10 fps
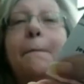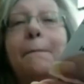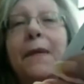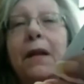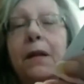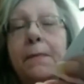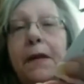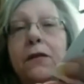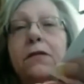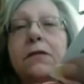
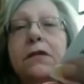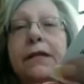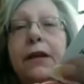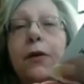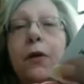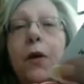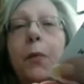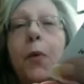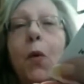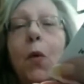millimeters,
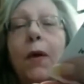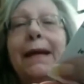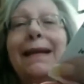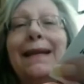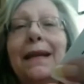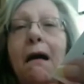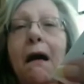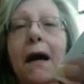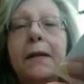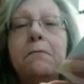zero point
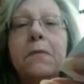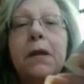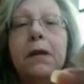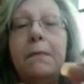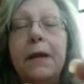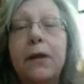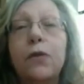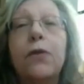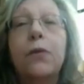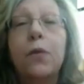nine
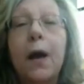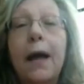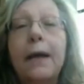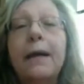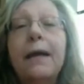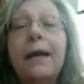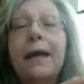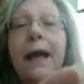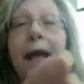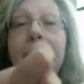millimeter thread,
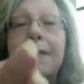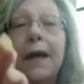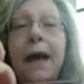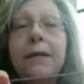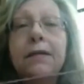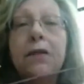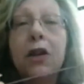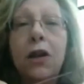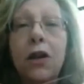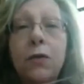and that is
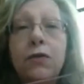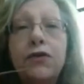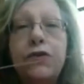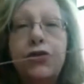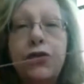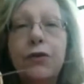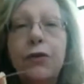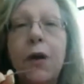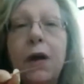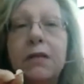close
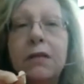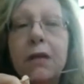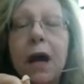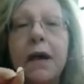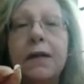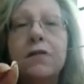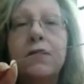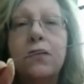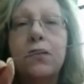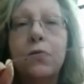to a
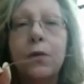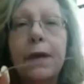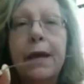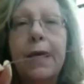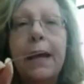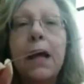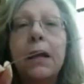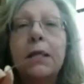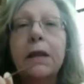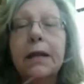size three
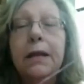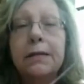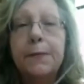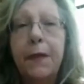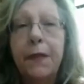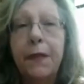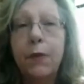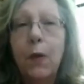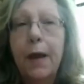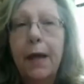Lizbeth
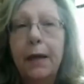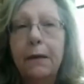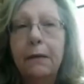thread.